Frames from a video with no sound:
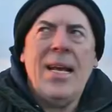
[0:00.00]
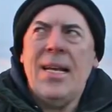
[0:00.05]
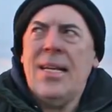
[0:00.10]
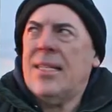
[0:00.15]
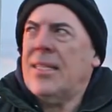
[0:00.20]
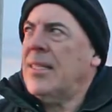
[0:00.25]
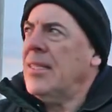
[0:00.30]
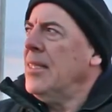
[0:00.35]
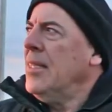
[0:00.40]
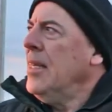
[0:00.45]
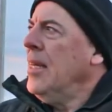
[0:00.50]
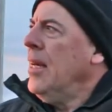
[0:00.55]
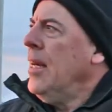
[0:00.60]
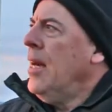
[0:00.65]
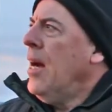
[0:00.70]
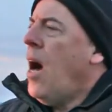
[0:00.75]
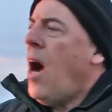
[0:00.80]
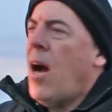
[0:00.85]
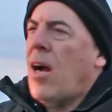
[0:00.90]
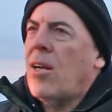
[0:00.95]
It's
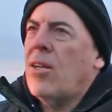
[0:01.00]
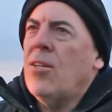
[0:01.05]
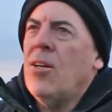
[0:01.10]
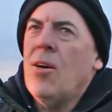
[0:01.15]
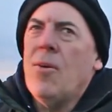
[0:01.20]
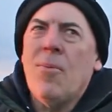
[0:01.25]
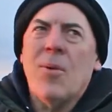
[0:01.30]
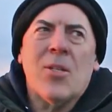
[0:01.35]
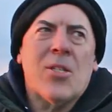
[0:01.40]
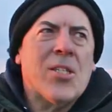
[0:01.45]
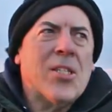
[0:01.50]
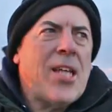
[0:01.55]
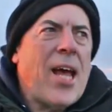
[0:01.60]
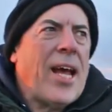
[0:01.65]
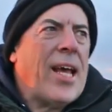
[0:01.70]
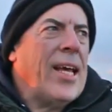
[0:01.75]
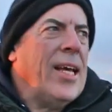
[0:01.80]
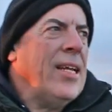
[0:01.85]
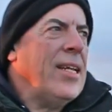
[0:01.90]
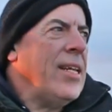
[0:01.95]
October
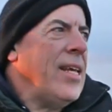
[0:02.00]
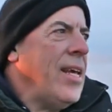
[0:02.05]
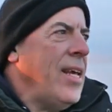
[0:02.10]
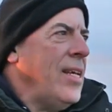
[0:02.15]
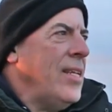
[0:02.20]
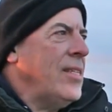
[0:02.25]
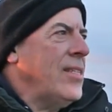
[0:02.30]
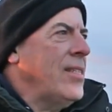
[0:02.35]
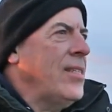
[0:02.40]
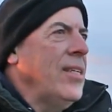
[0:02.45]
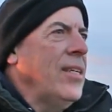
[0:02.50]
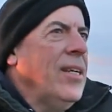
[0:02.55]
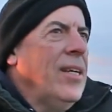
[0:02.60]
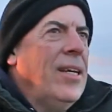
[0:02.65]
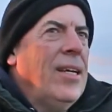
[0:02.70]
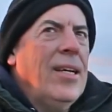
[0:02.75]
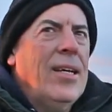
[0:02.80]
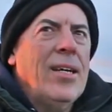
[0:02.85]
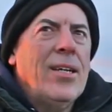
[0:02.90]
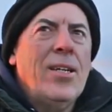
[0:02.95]
2nd. It's
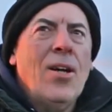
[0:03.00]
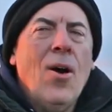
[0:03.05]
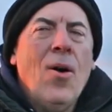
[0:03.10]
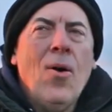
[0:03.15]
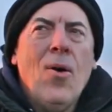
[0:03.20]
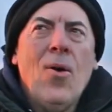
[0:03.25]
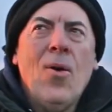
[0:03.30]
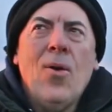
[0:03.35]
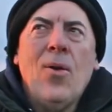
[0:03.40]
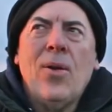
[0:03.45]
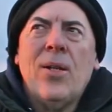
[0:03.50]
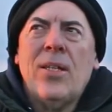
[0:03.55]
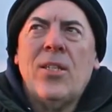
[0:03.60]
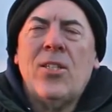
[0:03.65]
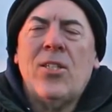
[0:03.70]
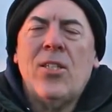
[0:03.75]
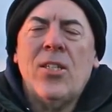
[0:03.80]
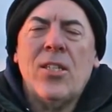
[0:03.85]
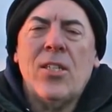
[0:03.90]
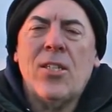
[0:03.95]
cold.
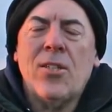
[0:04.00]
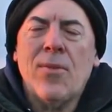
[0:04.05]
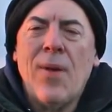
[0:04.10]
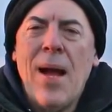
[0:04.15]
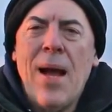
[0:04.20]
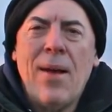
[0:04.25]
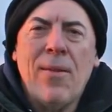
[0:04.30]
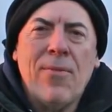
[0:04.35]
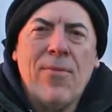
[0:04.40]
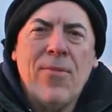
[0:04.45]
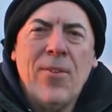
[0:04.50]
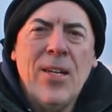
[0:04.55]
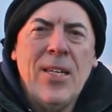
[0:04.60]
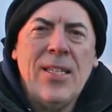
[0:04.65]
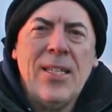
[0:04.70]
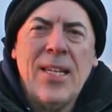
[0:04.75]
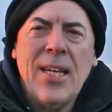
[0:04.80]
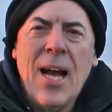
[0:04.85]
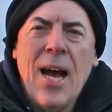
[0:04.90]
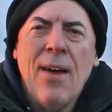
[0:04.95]
It's just around
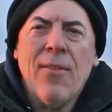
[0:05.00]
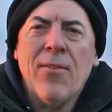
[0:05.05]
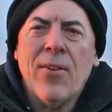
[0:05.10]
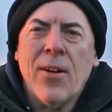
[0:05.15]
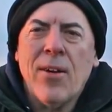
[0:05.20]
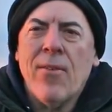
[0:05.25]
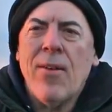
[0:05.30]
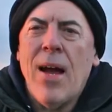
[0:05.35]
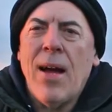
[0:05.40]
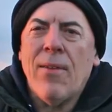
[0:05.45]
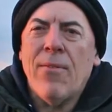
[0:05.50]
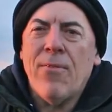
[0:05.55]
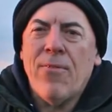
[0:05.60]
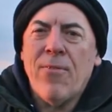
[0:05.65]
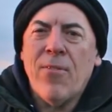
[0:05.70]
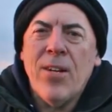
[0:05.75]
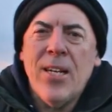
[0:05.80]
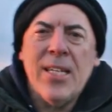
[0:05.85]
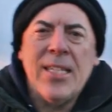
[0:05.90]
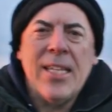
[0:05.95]
freezing, hovering around
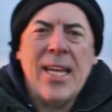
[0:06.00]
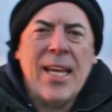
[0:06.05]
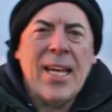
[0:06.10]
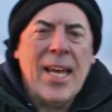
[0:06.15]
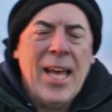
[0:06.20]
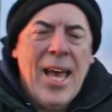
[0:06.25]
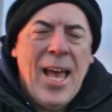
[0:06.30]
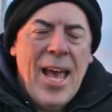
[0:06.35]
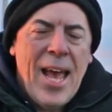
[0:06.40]
freezing.